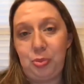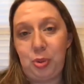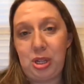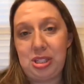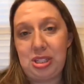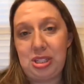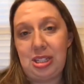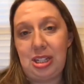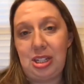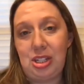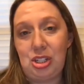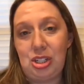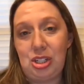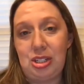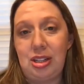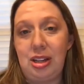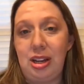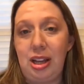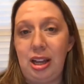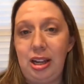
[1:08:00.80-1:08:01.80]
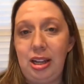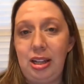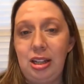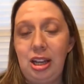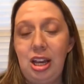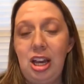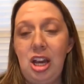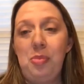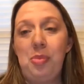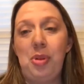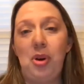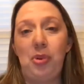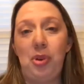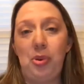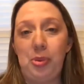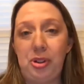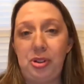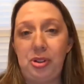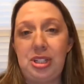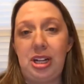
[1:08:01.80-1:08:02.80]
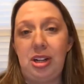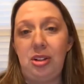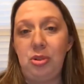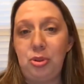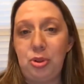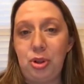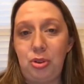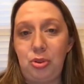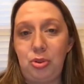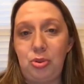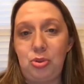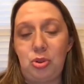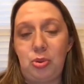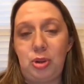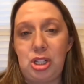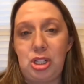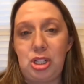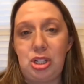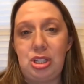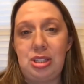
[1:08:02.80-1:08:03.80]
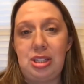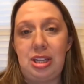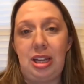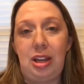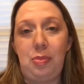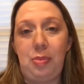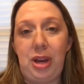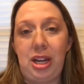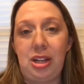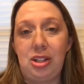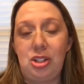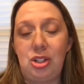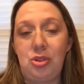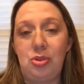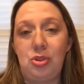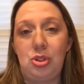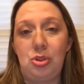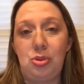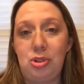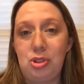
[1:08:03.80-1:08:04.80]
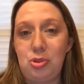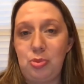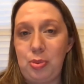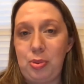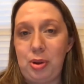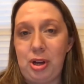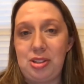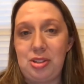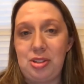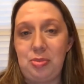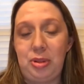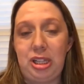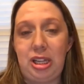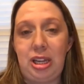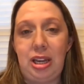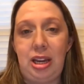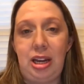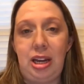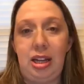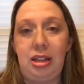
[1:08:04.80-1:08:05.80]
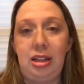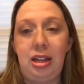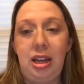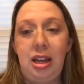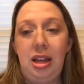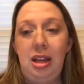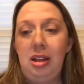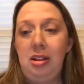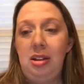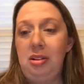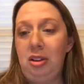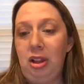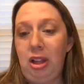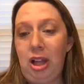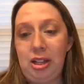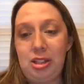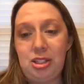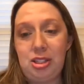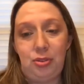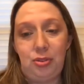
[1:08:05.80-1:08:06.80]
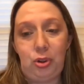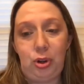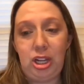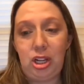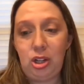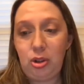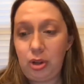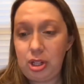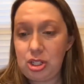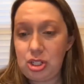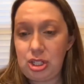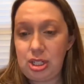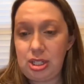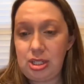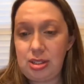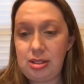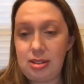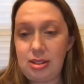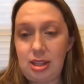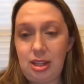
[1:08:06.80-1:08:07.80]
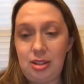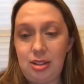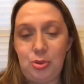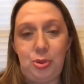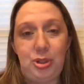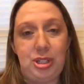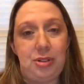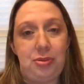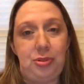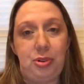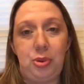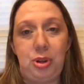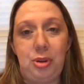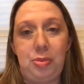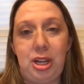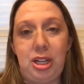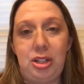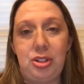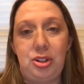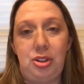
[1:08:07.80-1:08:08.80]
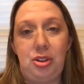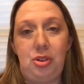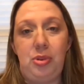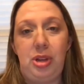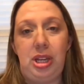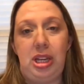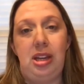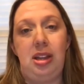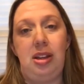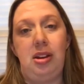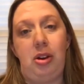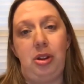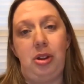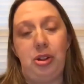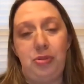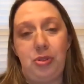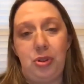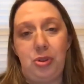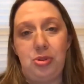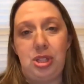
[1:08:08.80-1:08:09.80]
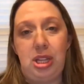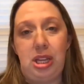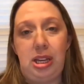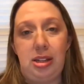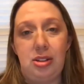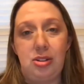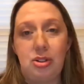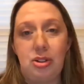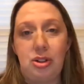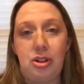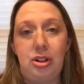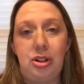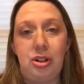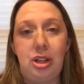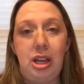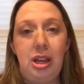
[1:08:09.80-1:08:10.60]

presentation tonight, but we will download all those questions and get back to you as soon as we possibly can. Lots of great questions, so we definitely want to make sure that we get all of those answered.